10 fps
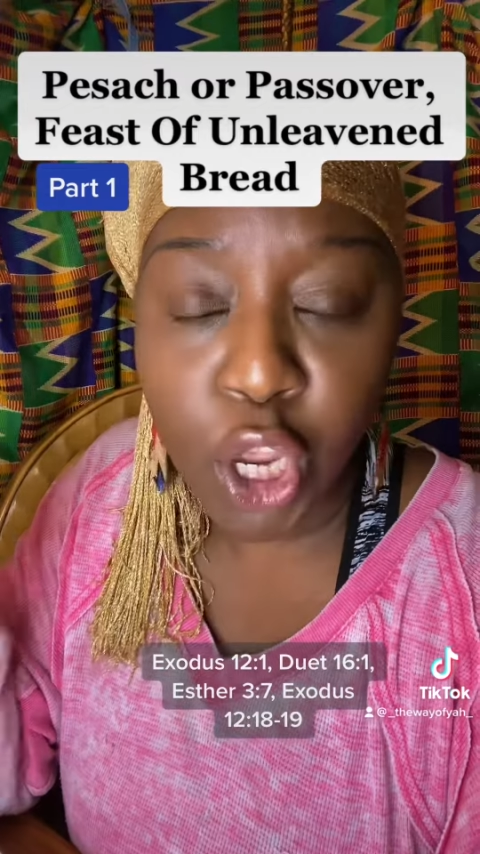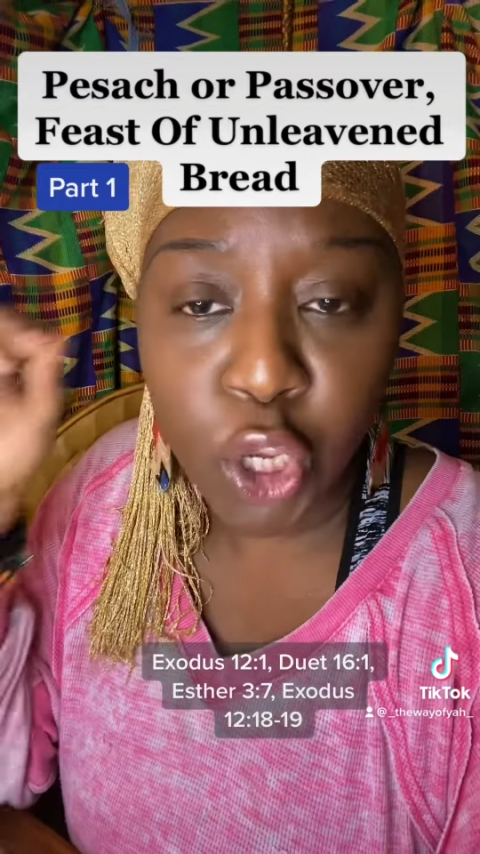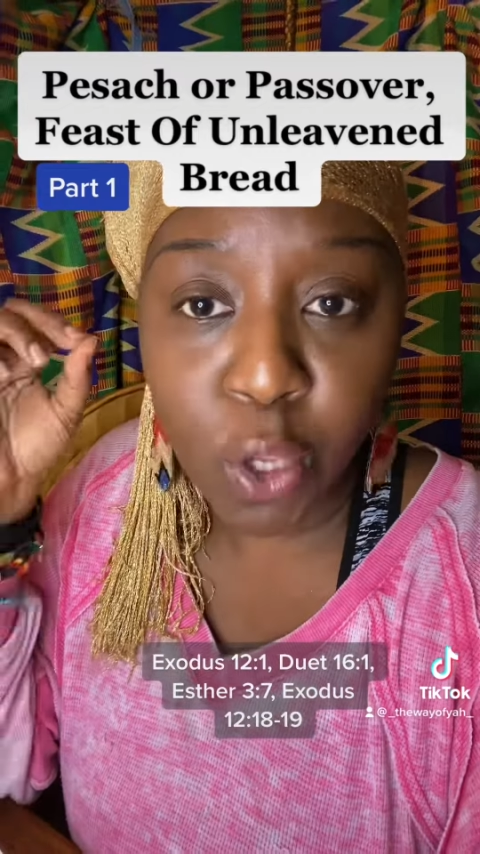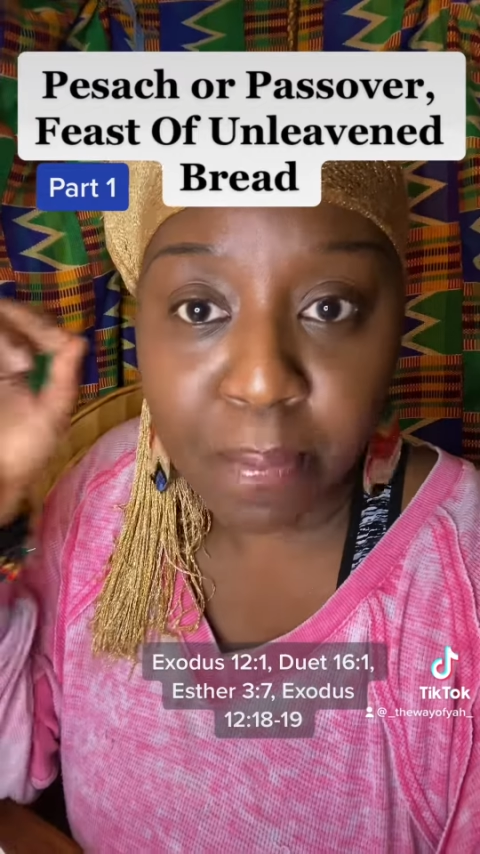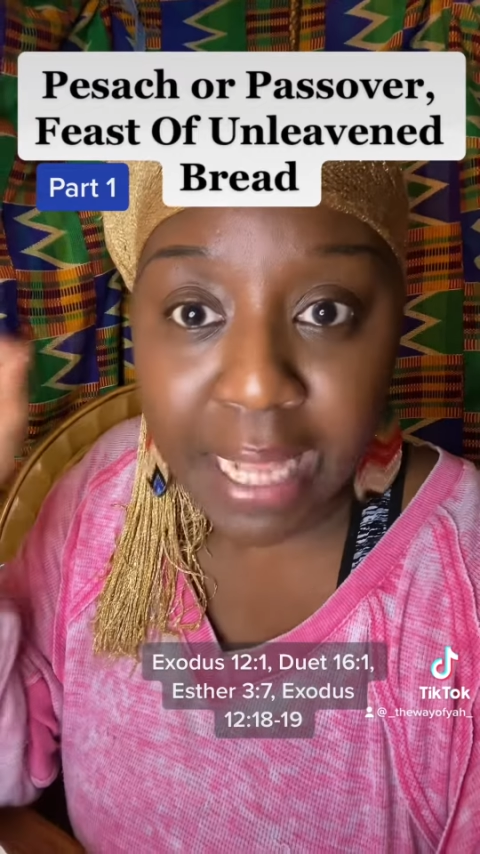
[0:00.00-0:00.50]

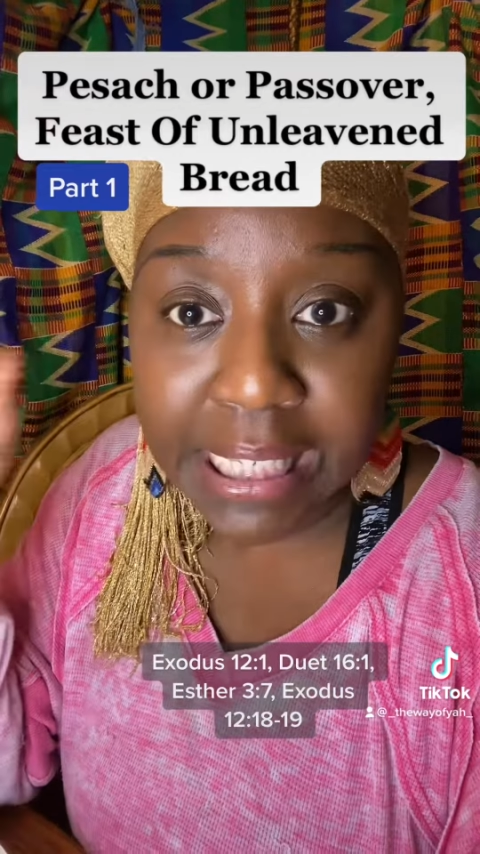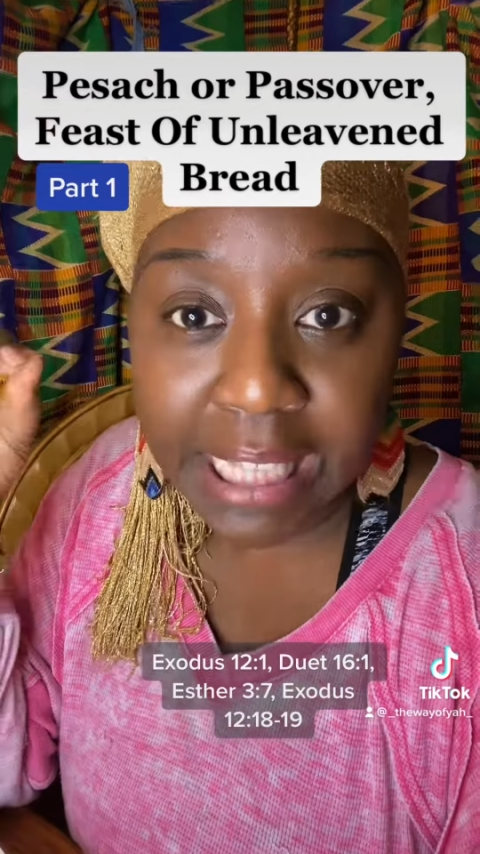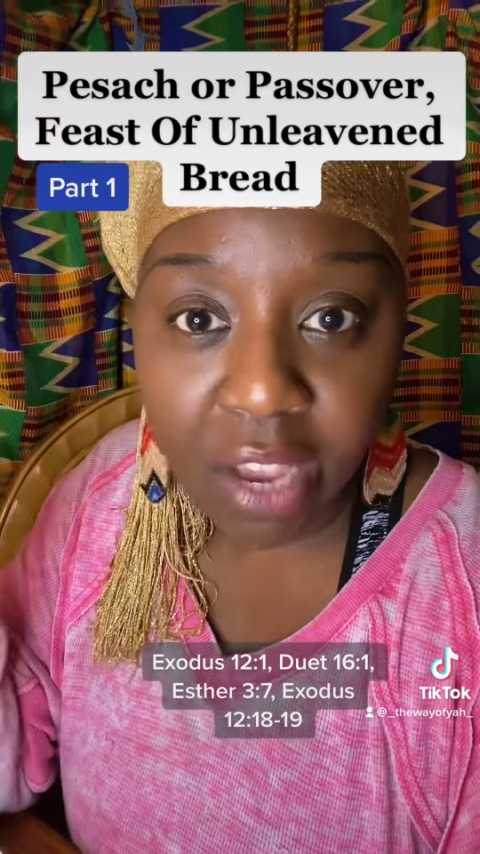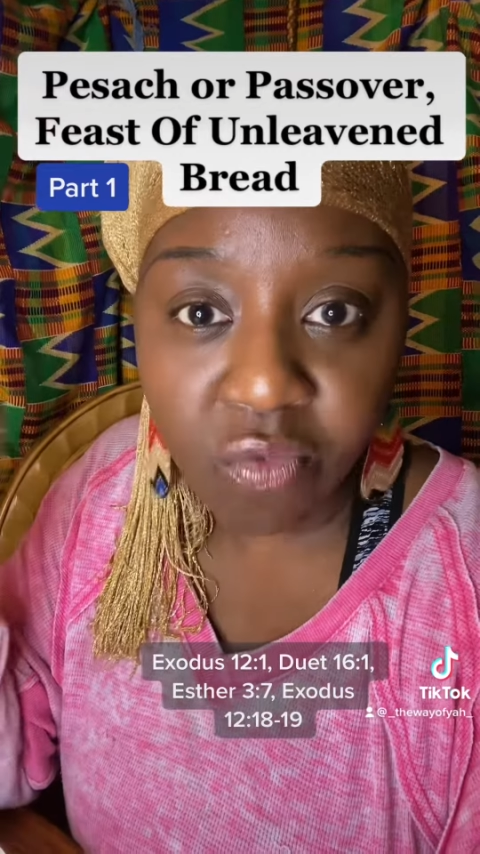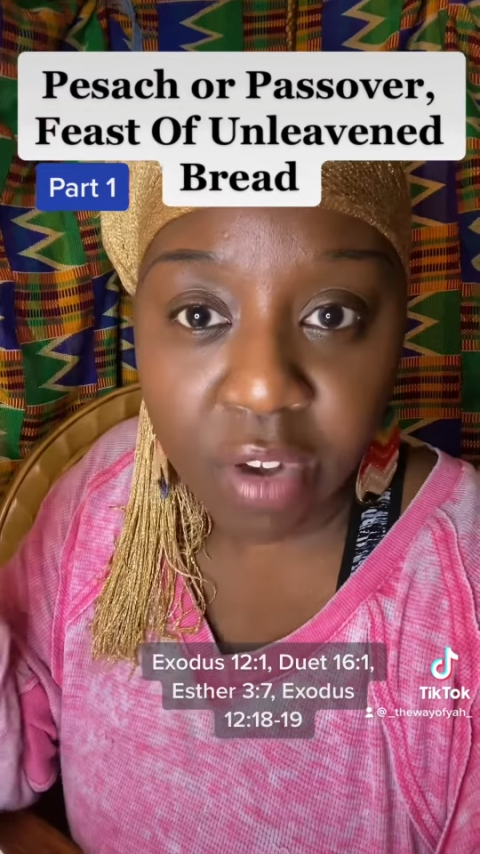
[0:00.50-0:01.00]
you must
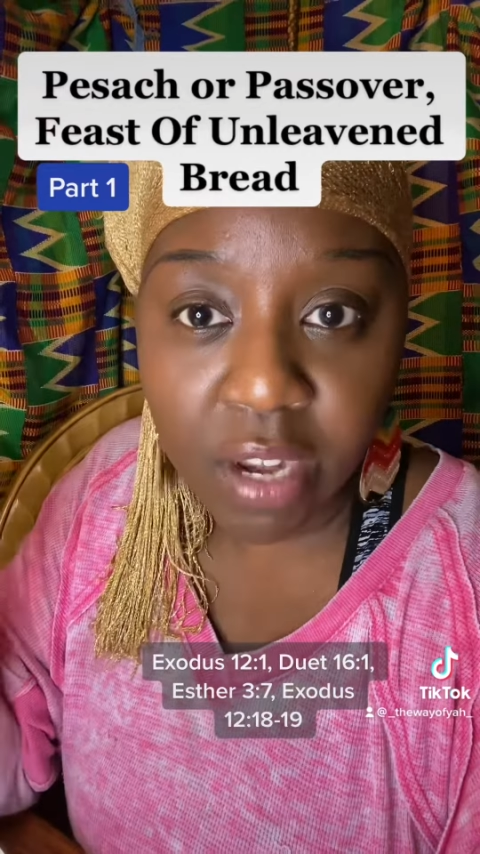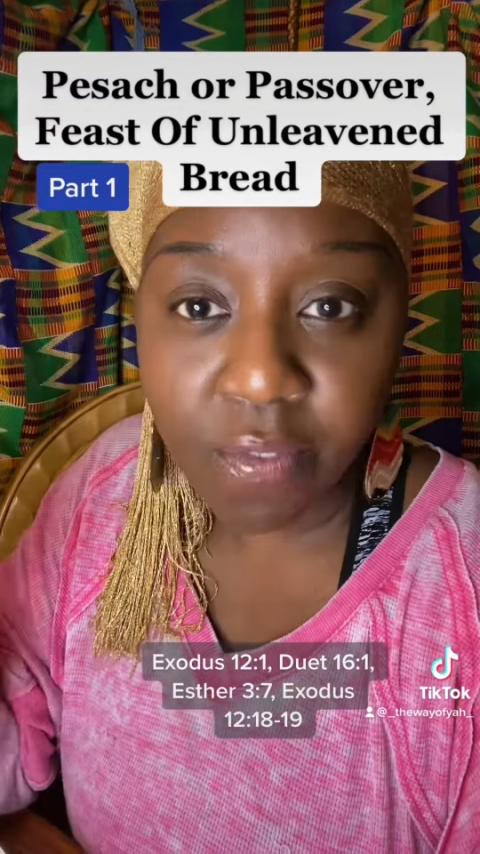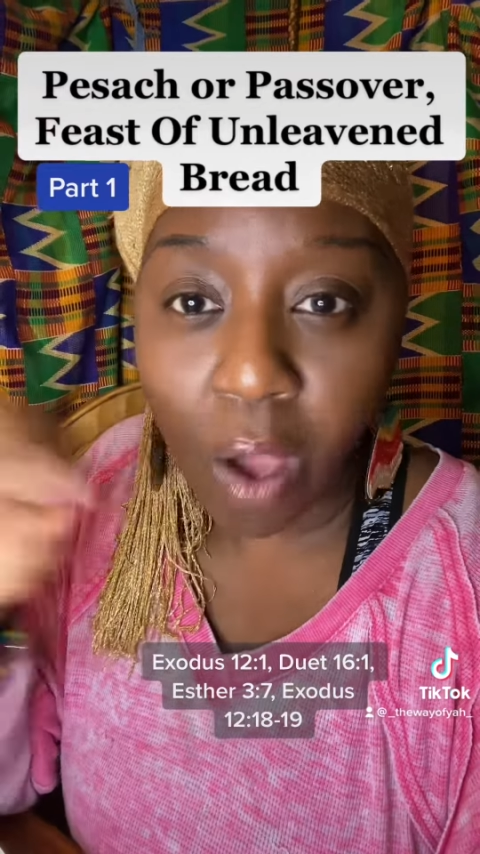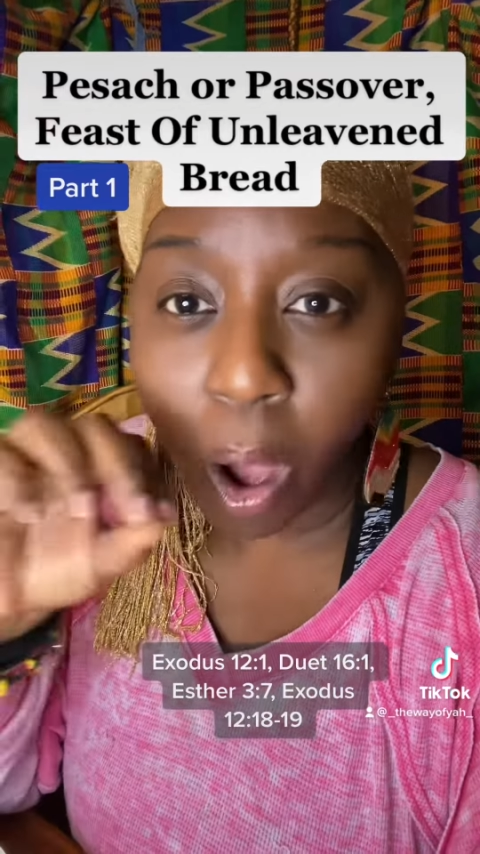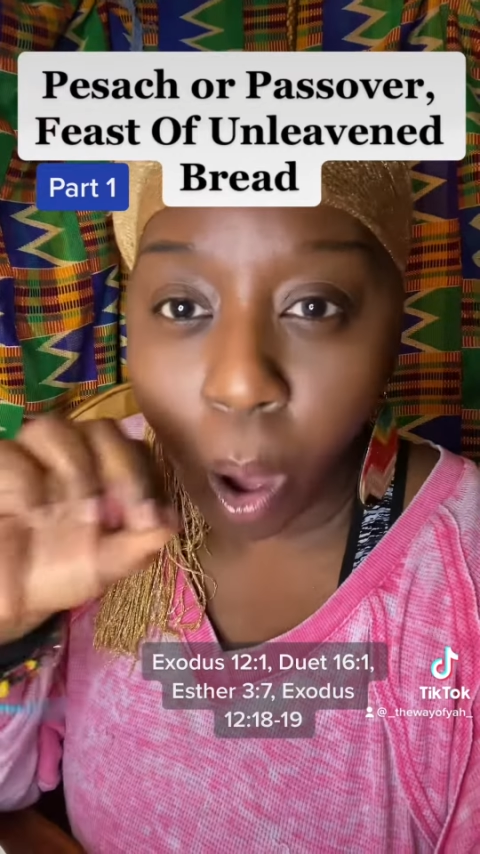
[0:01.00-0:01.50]
get rid of
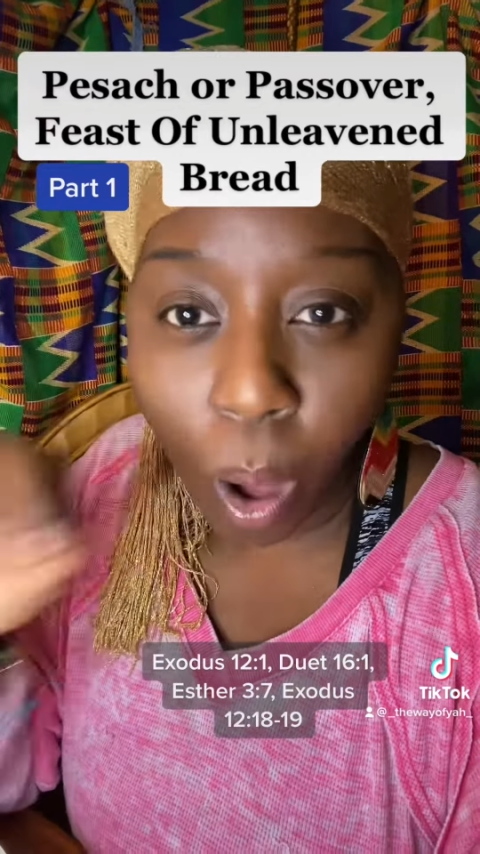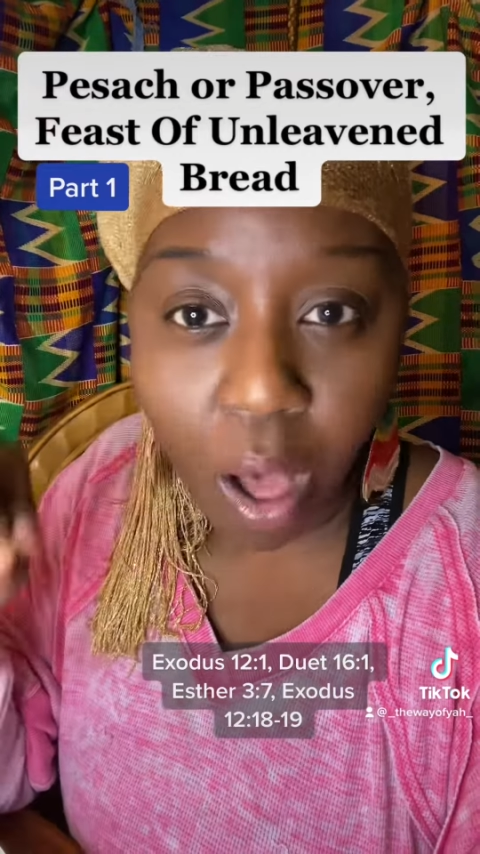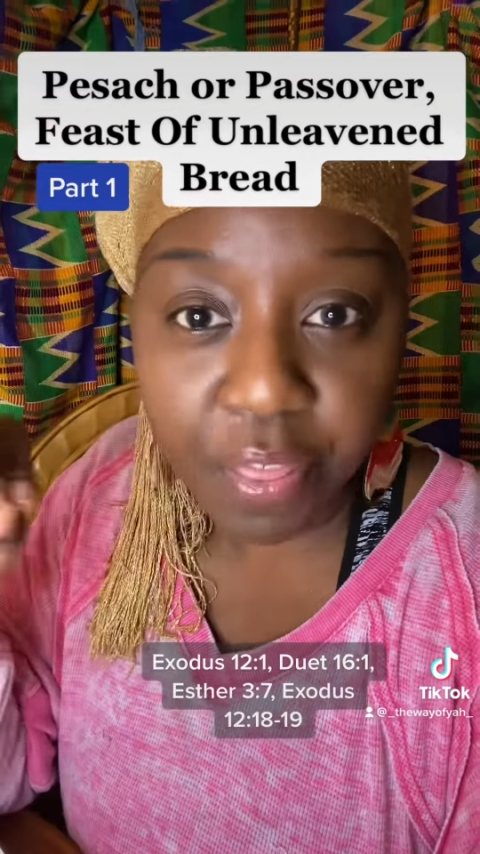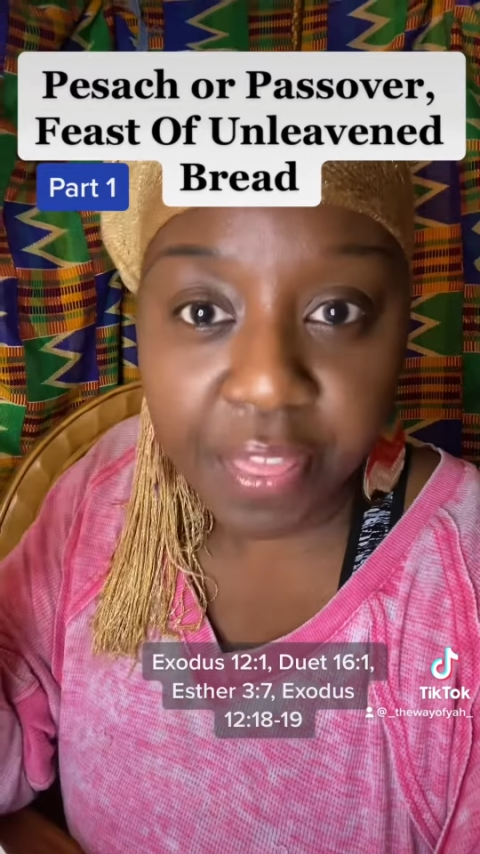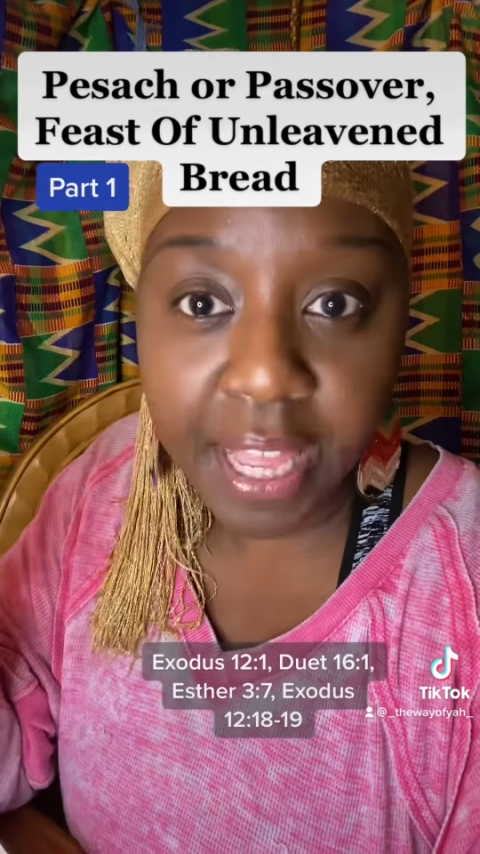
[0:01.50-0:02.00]
all
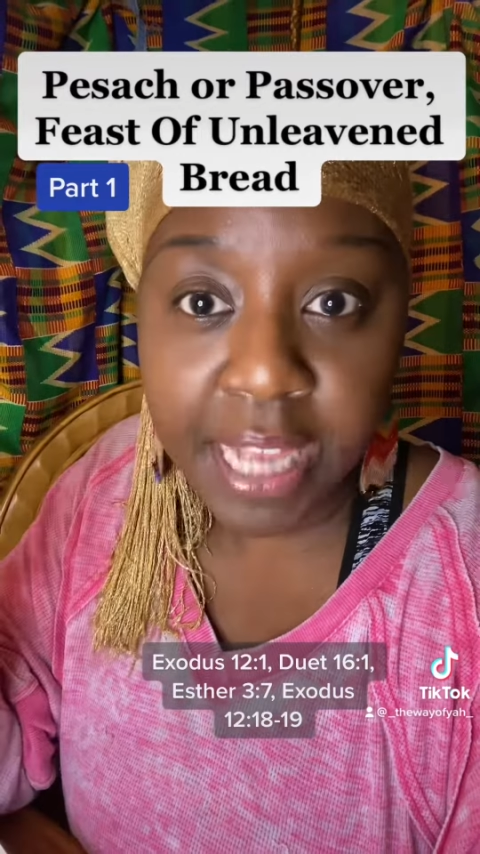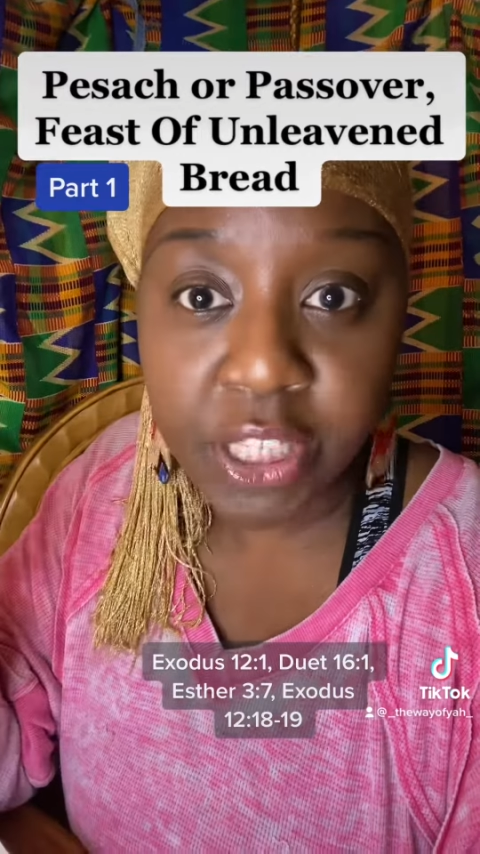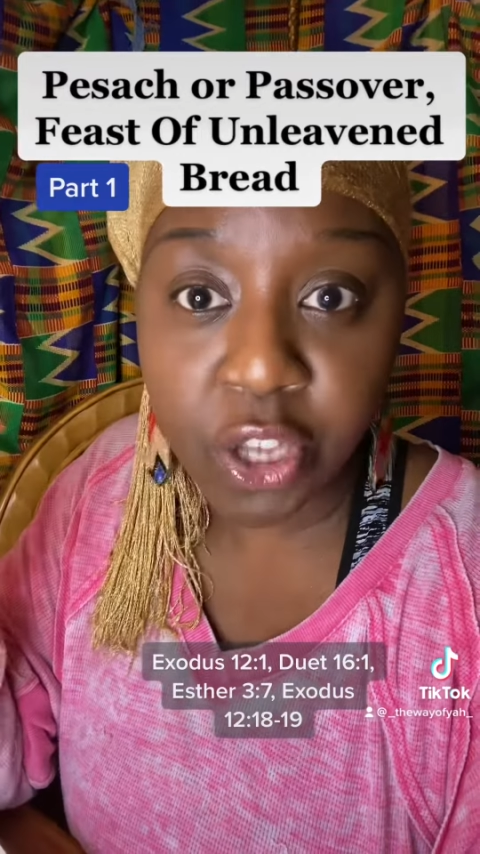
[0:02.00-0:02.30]
things